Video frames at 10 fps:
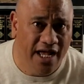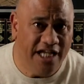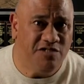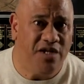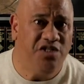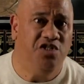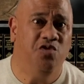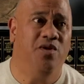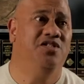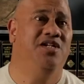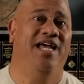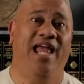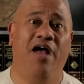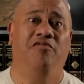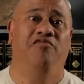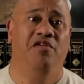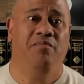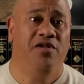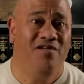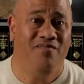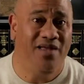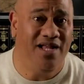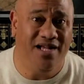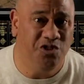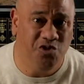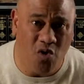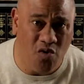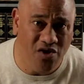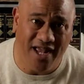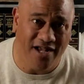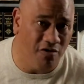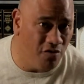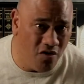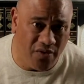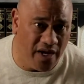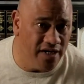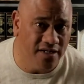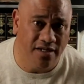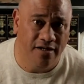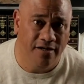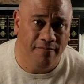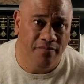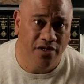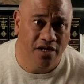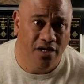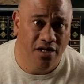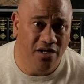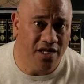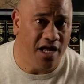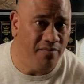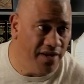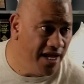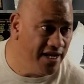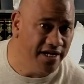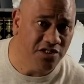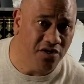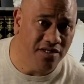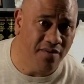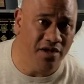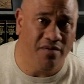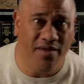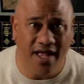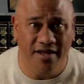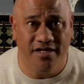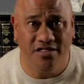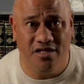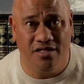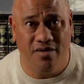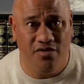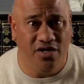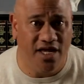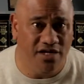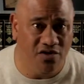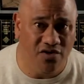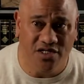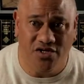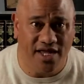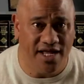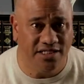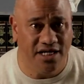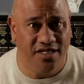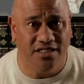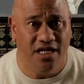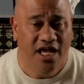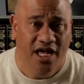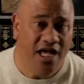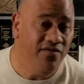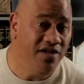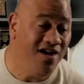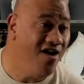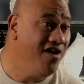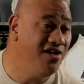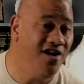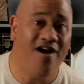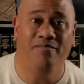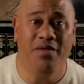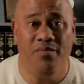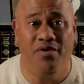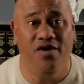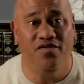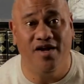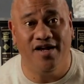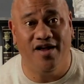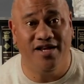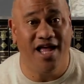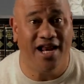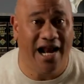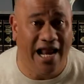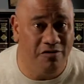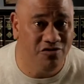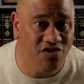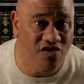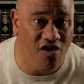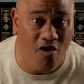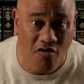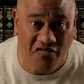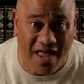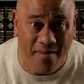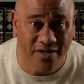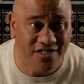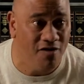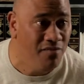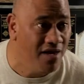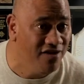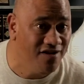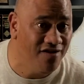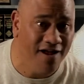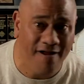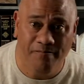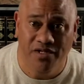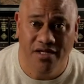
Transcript: as much as you want to get out of it, but you're being controlled. You're like a robot. You got to be in at a certain time. You got to be out at a certain time. You can't do this. You can't see this. Even there are people out there that are not allowed to see their own families, their mother, their